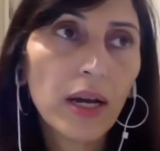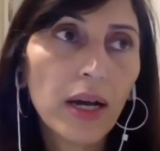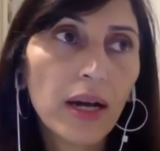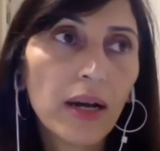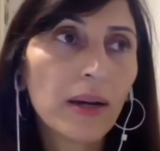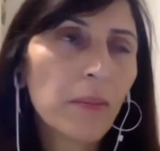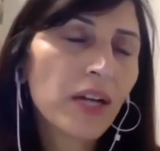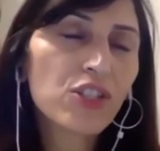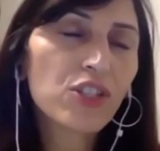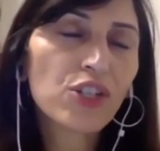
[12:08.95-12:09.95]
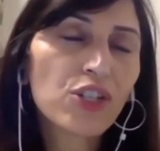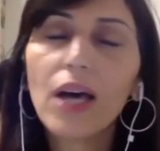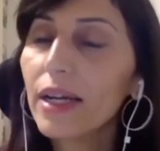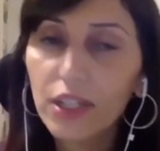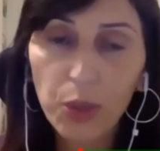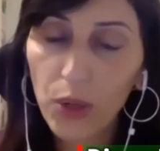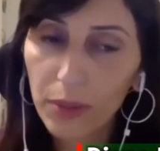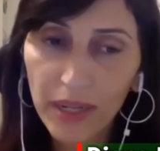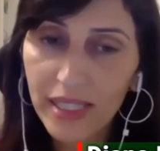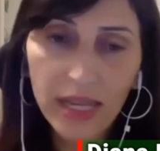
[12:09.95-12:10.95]
a much lauded court by
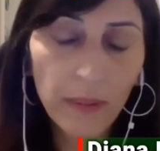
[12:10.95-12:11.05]
some,